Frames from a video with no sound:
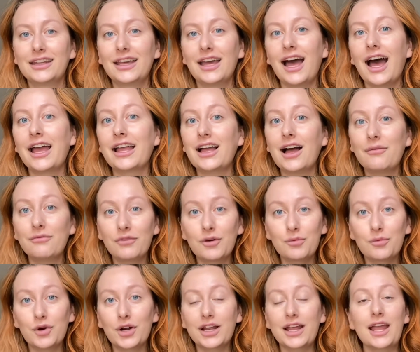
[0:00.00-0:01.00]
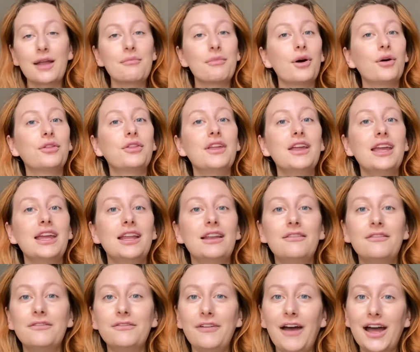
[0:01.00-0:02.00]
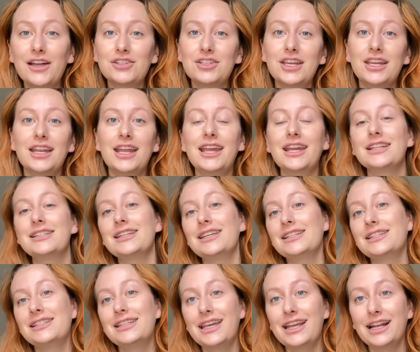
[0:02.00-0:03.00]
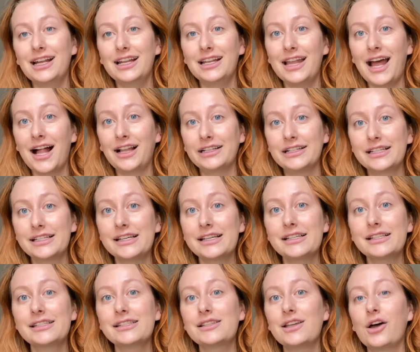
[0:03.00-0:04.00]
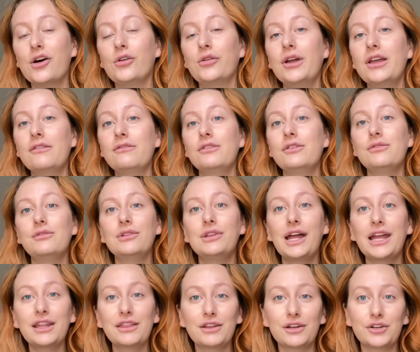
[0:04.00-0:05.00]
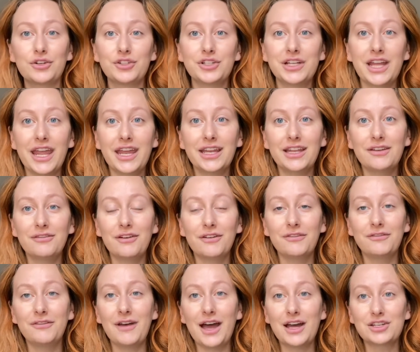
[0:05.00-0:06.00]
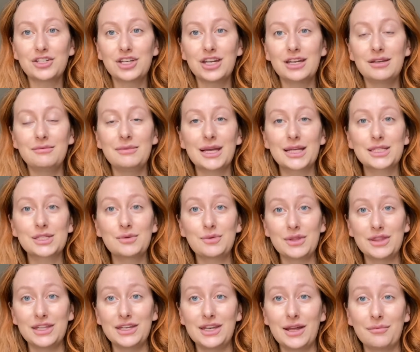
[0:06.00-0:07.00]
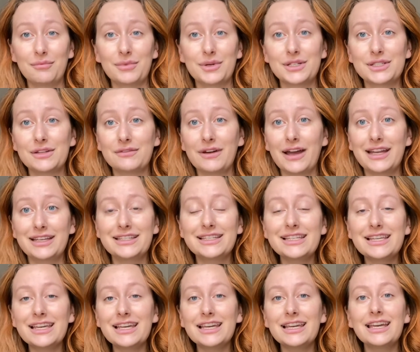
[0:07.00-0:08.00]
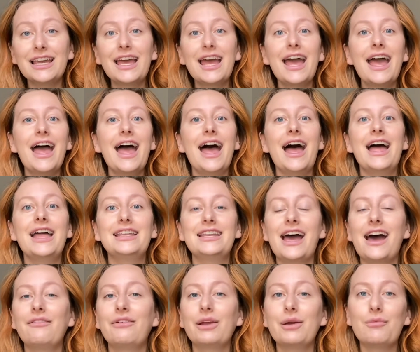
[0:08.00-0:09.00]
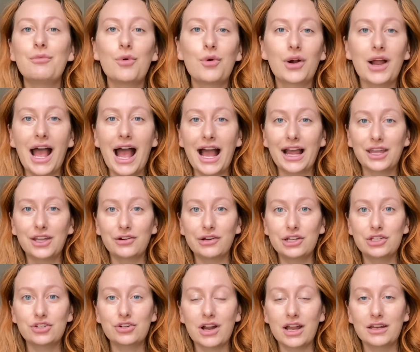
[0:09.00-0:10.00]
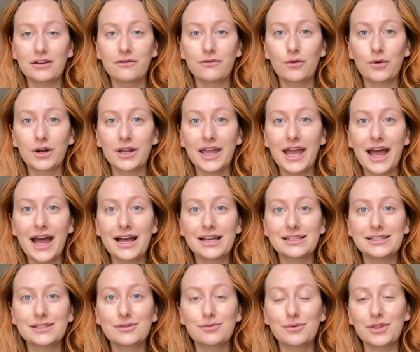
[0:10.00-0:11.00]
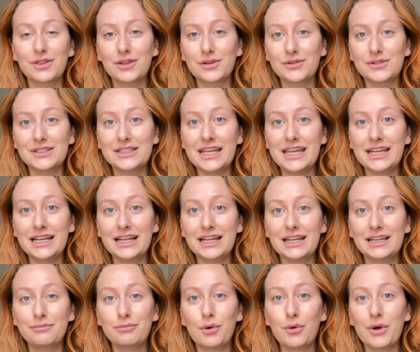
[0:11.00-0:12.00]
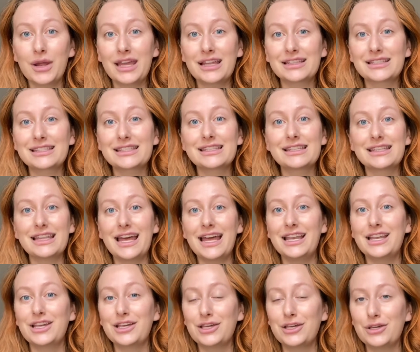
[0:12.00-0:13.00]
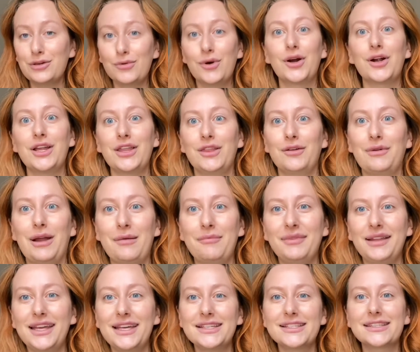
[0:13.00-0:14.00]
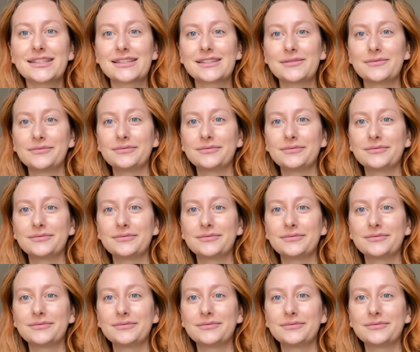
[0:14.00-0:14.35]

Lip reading: I come from working both in fashion and in data analysis, so if you like the creative of fashion mixed with the numbers of IT and having a more accurate trend forecast with those data points, then you are in the right place.